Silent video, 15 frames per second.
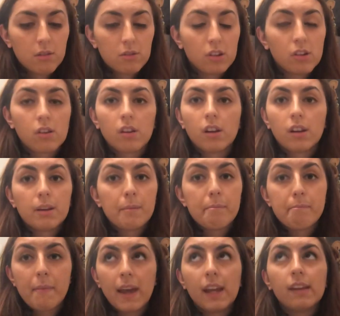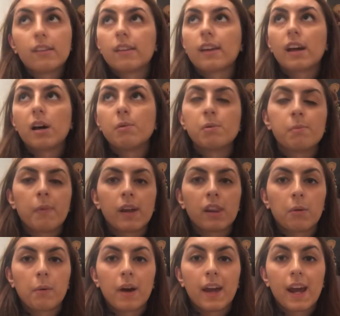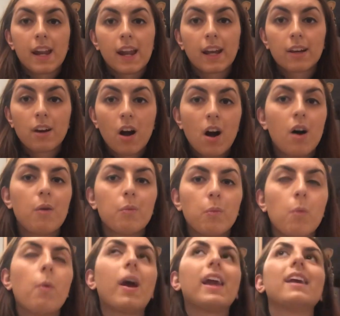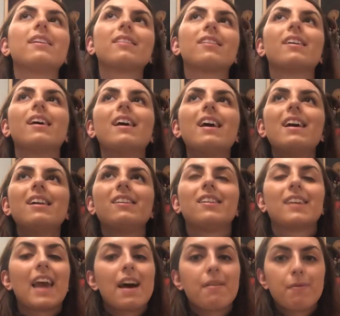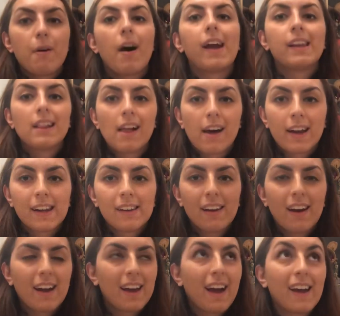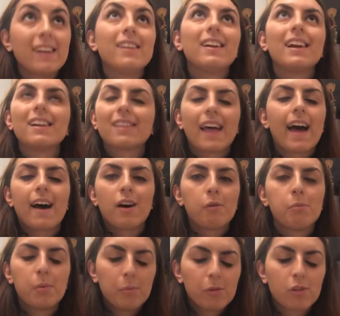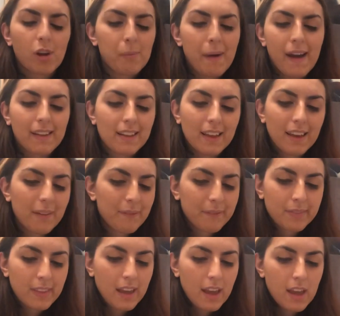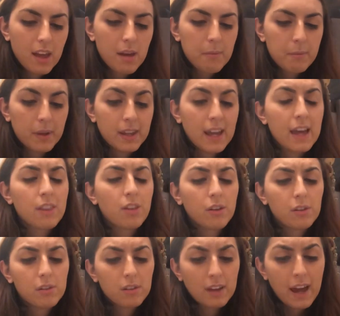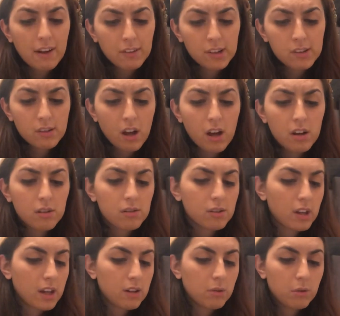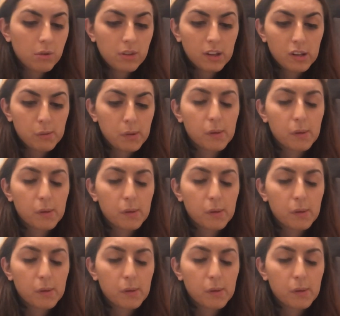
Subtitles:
Just an amazing album, by the way, and I can't wait to get Fine Line. I need that album so badly. But yeah, though Harry Styles and All Things